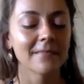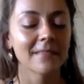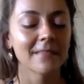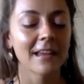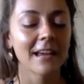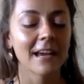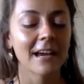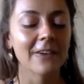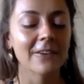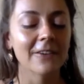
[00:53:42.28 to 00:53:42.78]

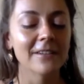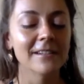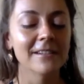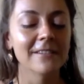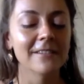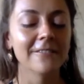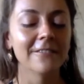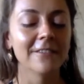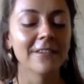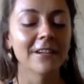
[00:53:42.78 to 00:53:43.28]
How does
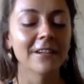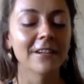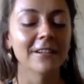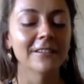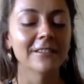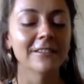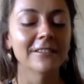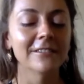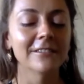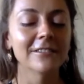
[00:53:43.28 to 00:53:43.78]
it
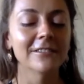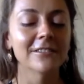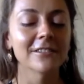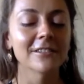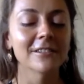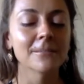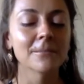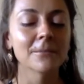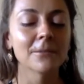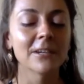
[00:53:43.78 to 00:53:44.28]
feel to
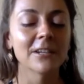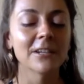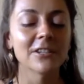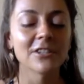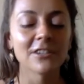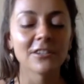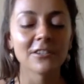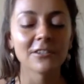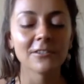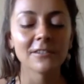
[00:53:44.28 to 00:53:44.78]
just put a
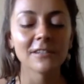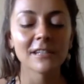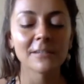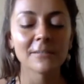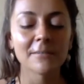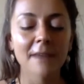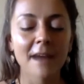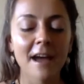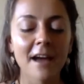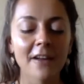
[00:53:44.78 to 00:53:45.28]
gentle
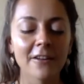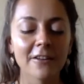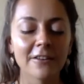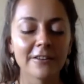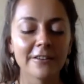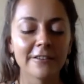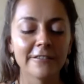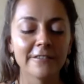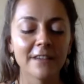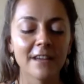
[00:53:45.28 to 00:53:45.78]
smile on
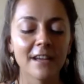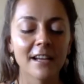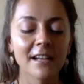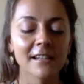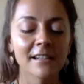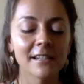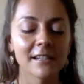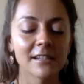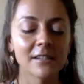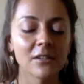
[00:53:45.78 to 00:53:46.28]
your face
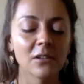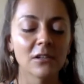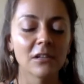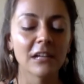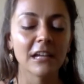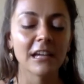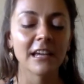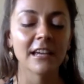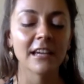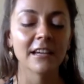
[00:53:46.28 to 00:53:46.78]
as you
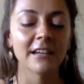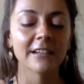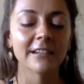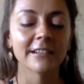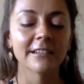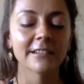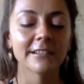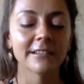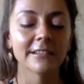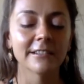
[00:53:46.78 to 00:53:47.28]
lay here,